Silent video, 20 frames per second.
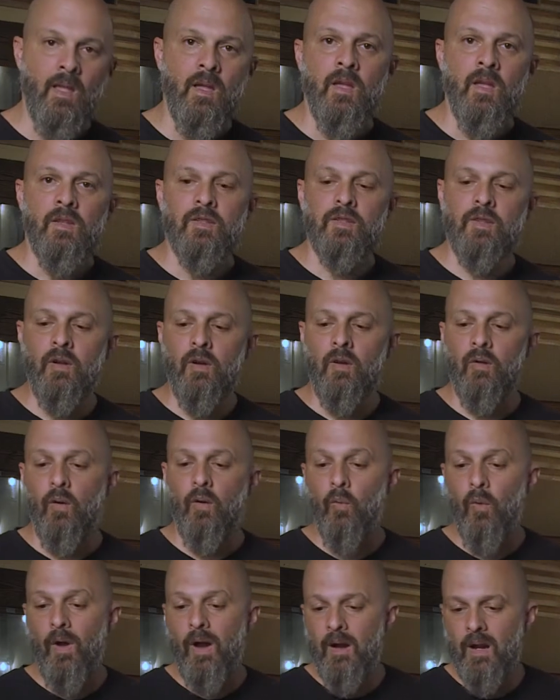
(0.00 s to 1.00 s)

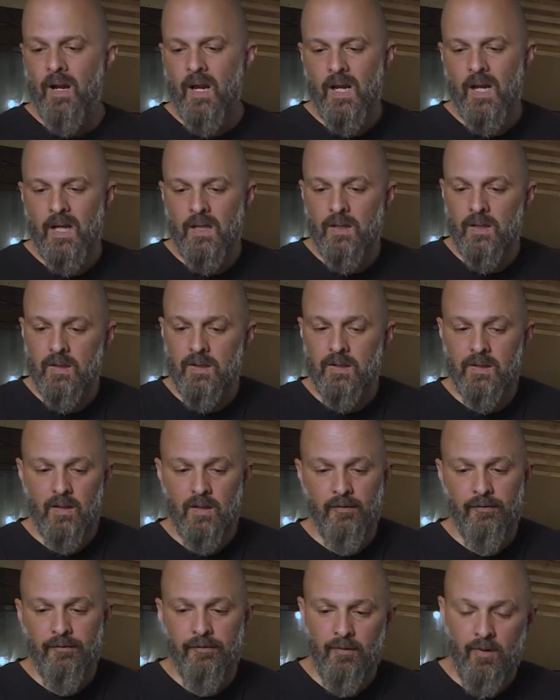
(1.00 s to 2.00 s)
So where did I get this
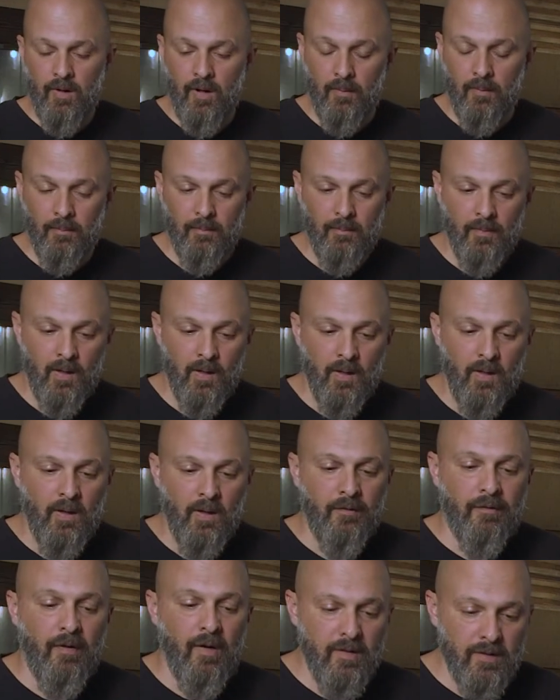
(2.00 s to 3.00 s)
stuff from?
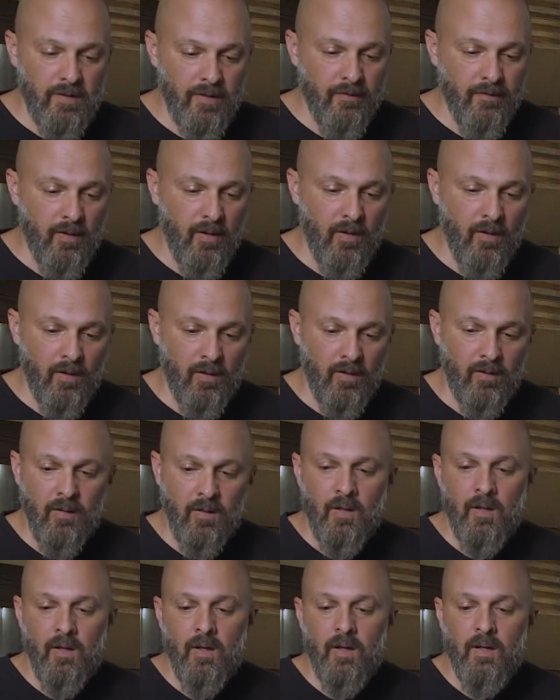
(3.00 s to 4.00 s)
First of all,
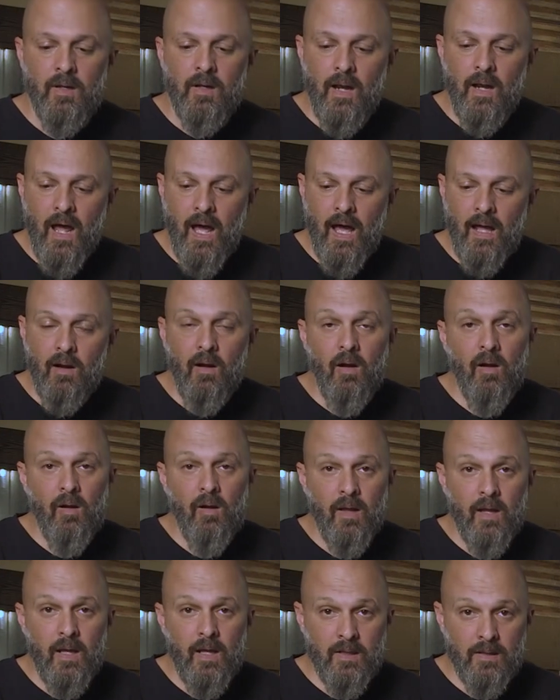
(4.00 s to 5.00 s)
not
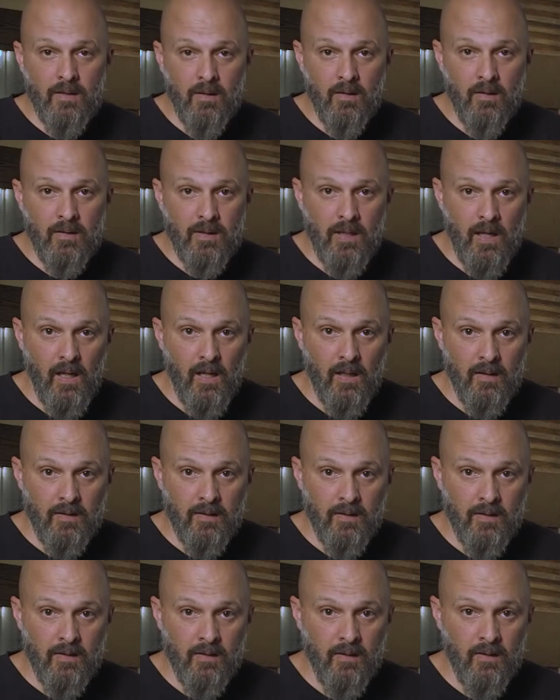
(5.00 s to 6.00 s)
all
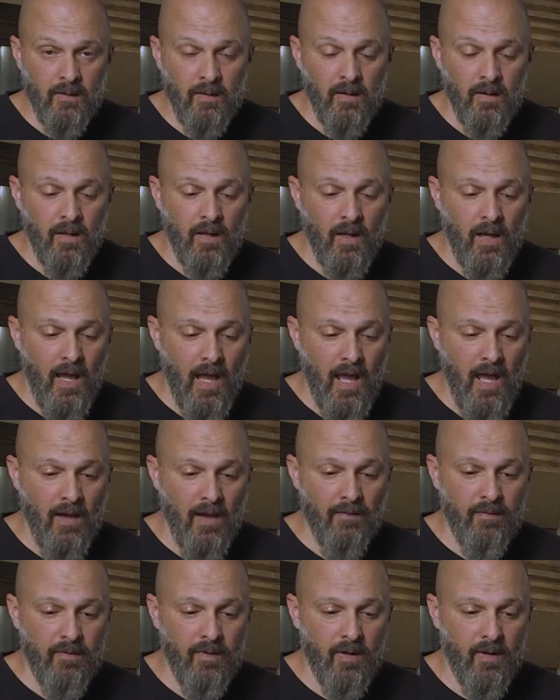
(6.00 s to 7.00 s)
ASR10s
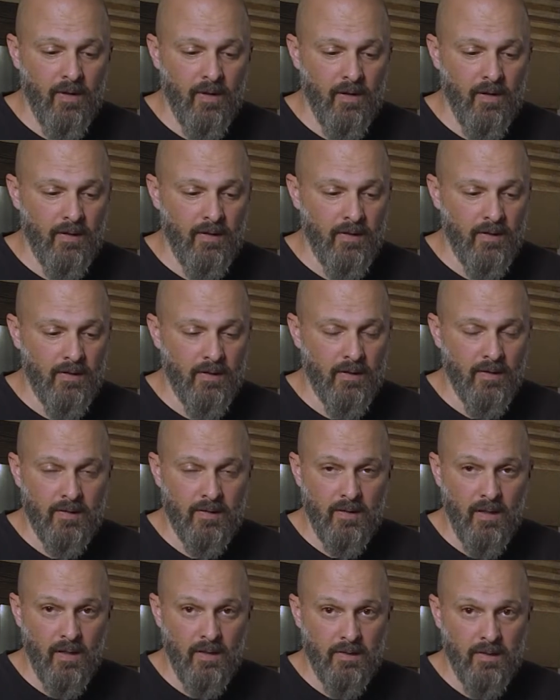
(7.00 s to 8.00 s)
have the
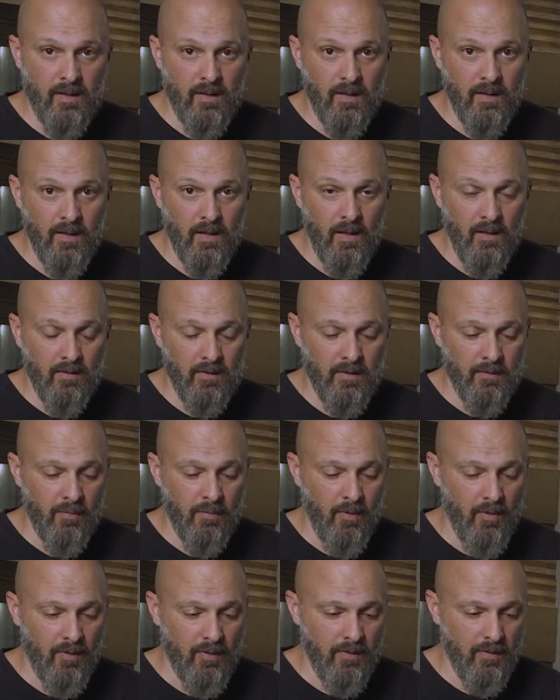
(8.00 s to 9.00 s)
SCSi in and out, the
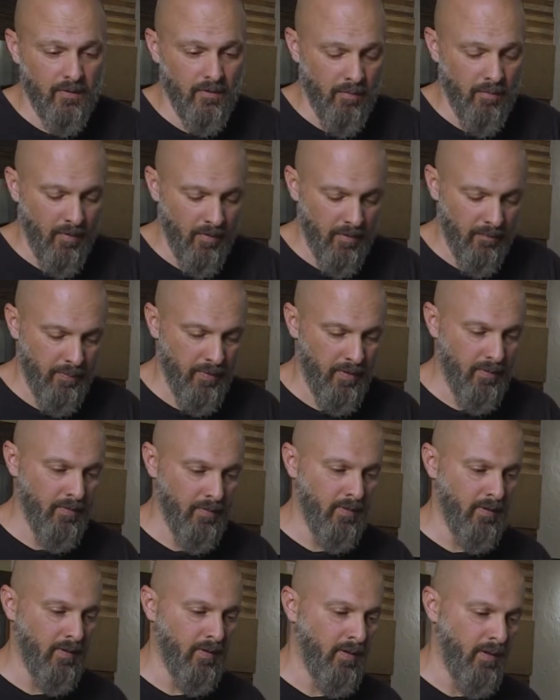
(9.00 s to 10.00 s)
small
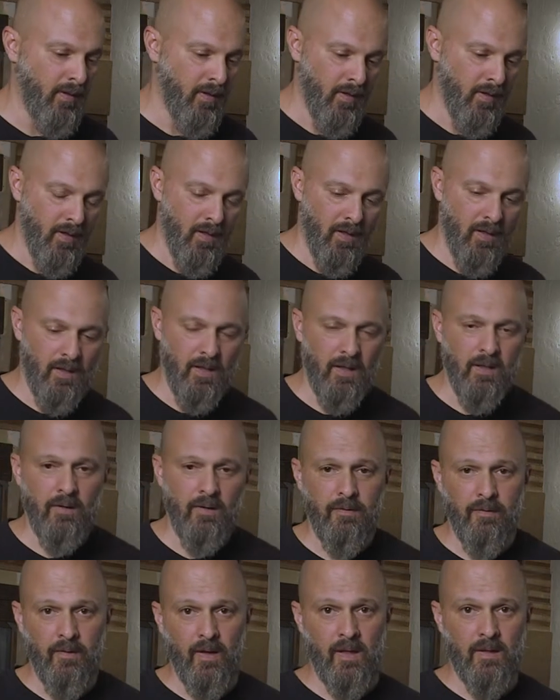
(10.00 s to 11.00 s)
computer
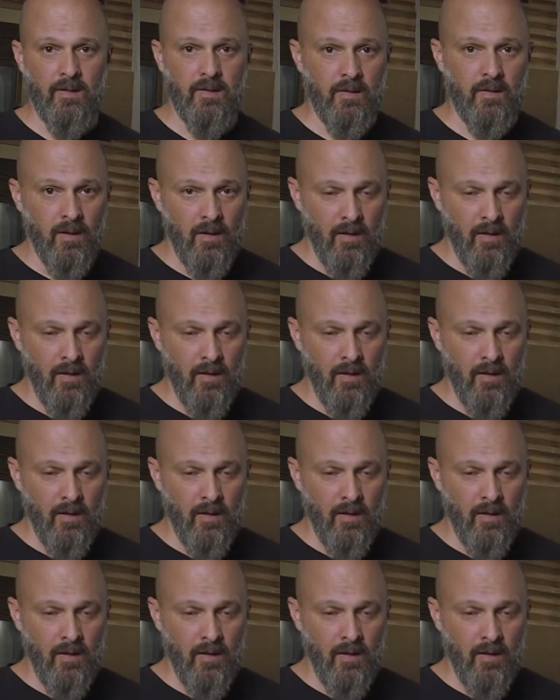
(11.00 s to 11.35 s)
interface.